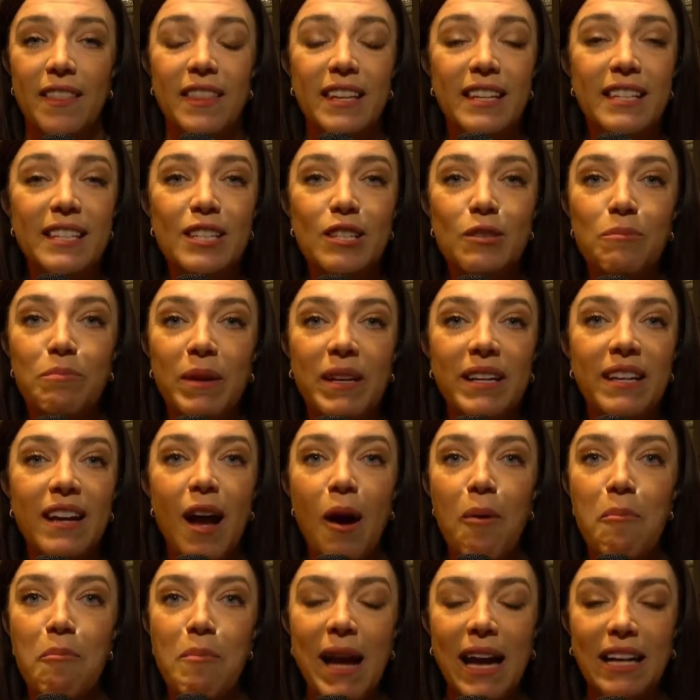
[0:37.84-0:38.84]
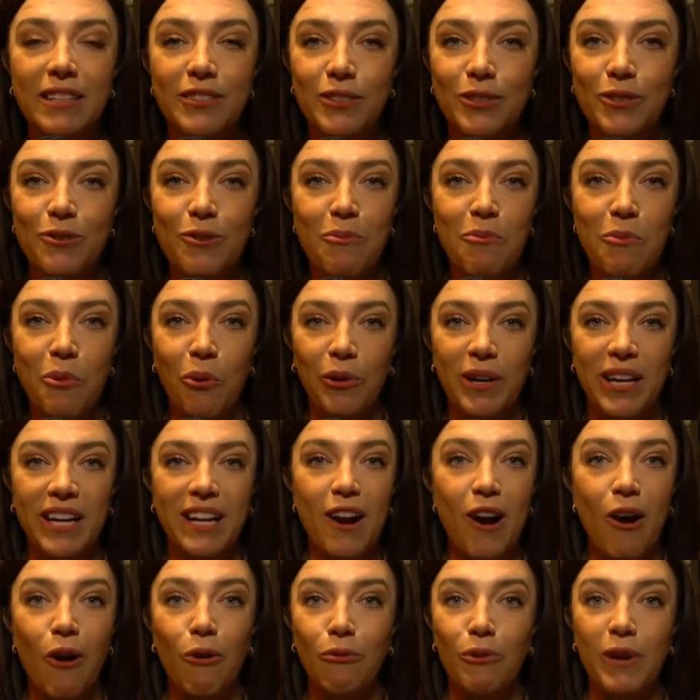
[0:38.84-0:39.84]
This has been a magical morning
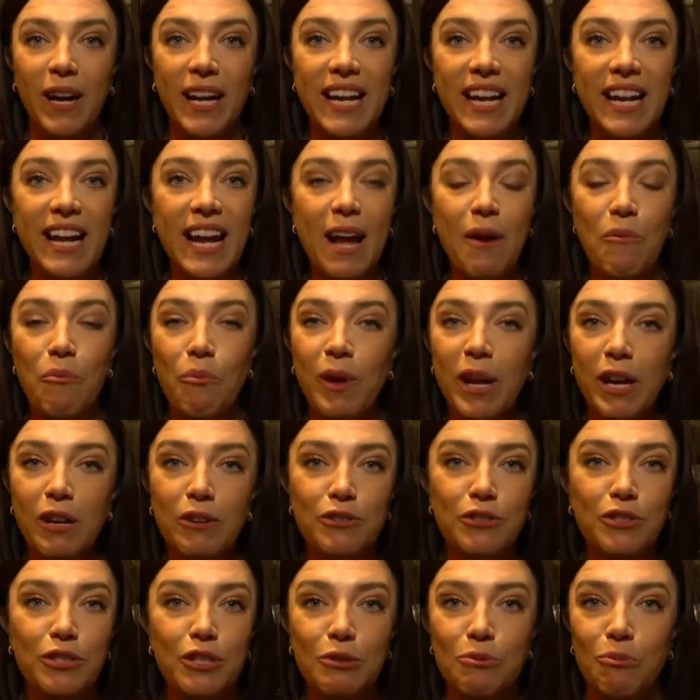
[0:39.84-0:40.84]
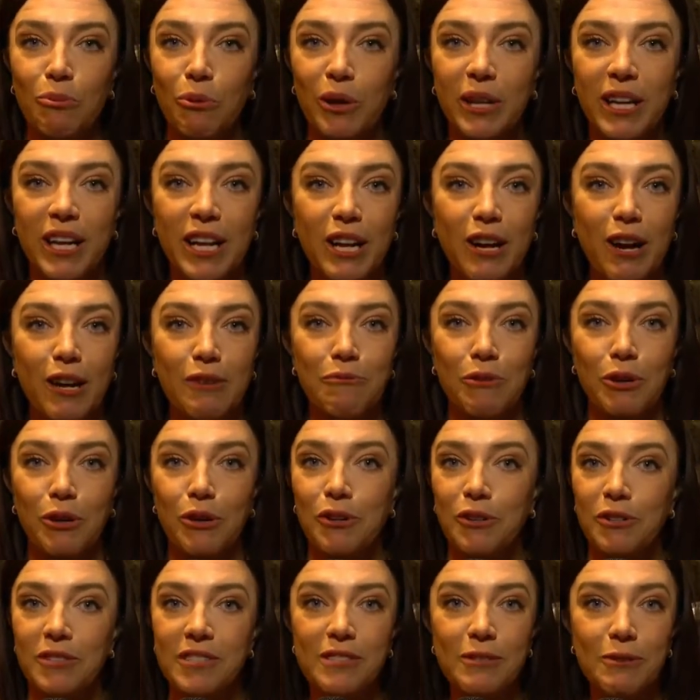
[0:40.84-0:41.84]
already, and we are just working on
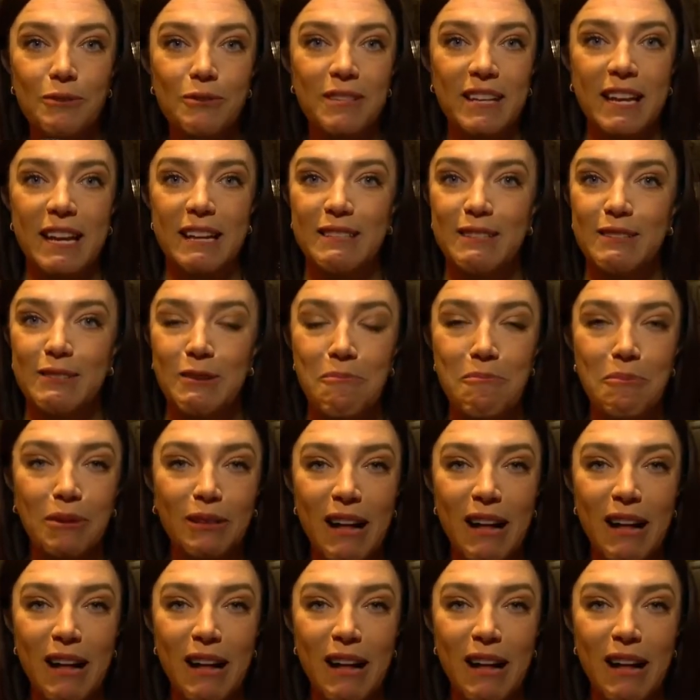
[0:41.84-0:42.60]
rehearsals and some